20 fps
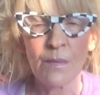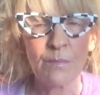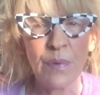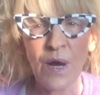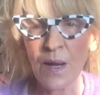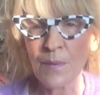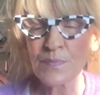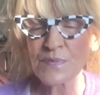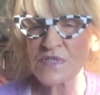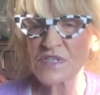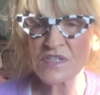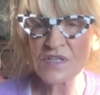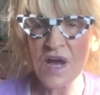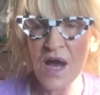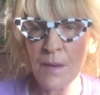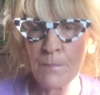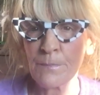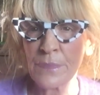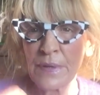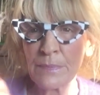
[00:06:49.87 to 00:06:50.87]
pops
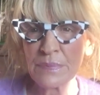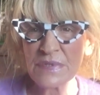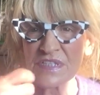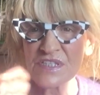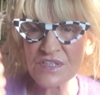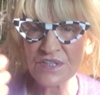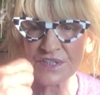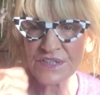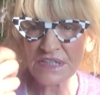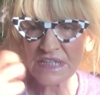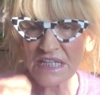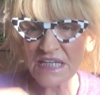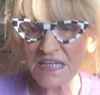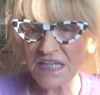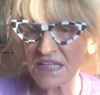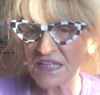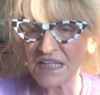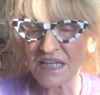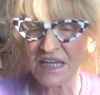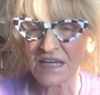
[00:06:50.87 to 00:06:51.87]
up, people start
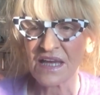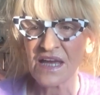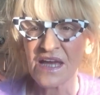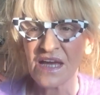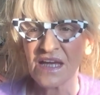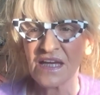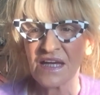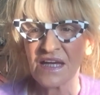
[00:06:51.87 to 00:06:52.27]
eating